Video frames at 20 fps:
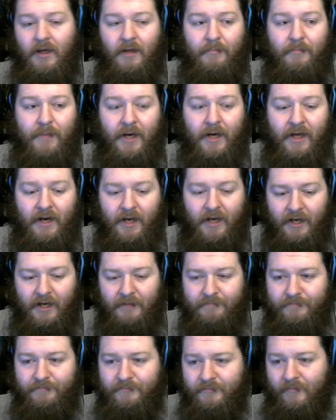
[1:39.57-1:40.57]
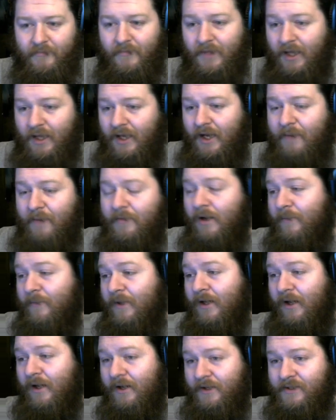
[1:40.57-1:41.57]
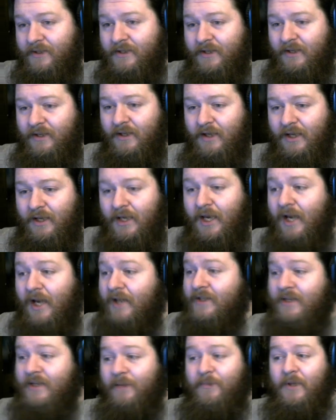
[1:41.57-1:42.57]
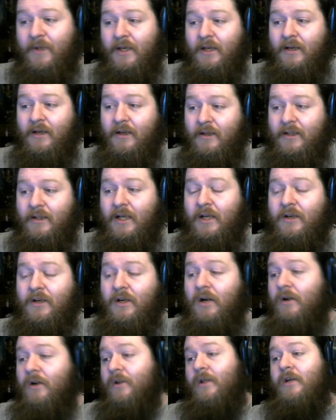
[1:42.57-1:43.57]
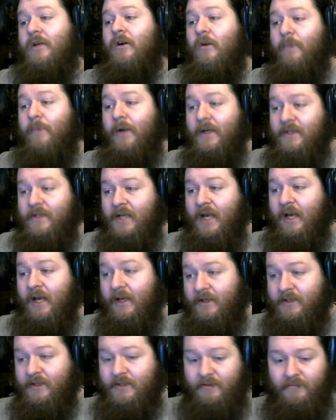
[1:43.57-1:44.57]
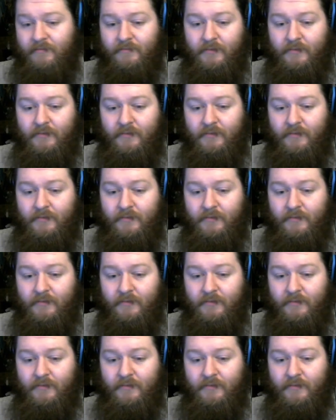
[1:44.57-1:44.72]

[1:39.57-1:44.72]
But, I'm going to be honest. He has something that no other gold page has.